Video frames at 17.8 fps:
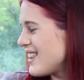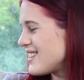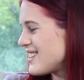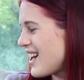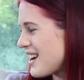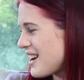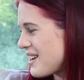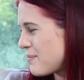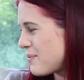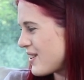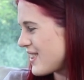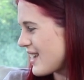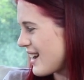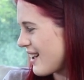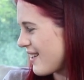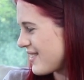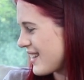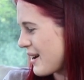thought I'd put that
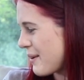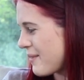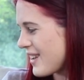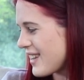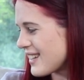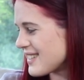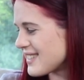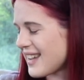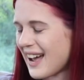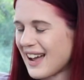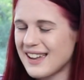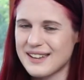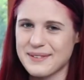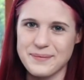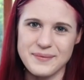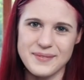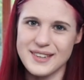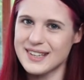out there because I am